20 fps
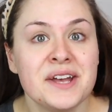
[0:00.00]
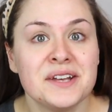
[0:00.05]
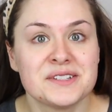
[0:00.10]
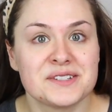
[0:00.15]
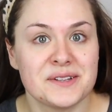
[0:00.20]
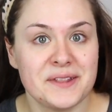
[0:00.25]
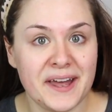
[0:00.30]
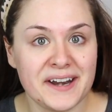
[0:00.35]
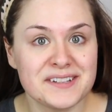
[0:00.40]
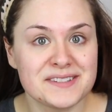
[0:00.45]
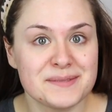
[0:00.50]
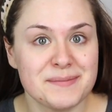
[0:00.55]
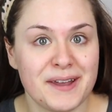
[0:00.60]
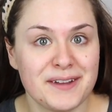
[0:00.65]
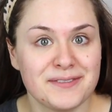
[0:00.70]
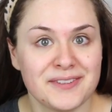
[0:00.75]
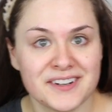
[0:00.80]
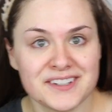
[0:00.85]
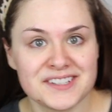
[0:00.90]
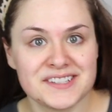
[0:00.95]
So that is
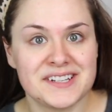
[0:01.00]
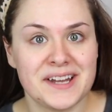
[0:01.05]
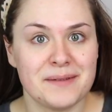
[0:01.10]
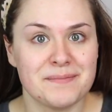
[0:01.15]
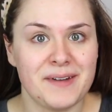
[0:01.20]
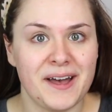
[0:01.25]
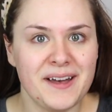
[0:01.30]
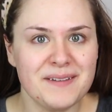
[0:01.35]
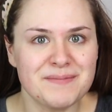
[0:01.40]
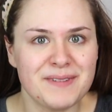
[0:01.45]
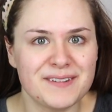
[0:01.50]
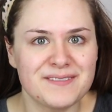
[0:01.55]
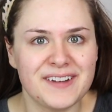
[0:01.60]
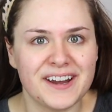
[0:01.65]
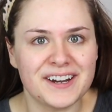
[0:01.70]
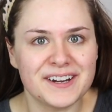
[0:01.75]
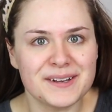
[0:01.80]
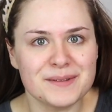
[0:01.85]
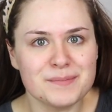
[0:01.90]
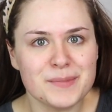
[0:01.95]
my first step up, a
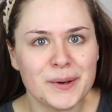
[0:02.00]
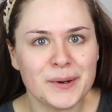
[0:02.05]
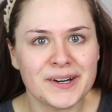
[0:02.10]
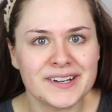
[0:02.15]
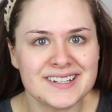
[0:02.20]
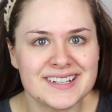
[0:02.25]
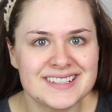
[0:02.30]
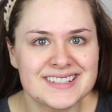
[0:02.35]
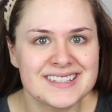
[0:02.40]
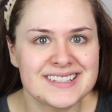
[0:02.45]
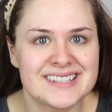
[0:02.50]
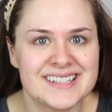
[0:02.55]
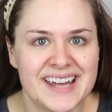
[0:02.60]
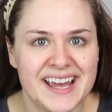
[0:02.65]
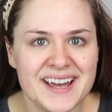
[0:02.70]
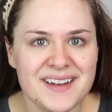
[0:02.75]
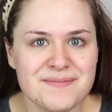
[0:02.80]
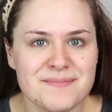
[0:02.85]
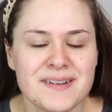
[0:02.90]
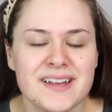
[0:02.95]
very important
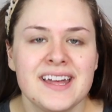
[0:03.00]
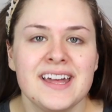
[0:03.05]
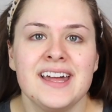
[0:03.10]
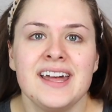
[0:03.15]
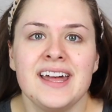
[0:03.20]
step.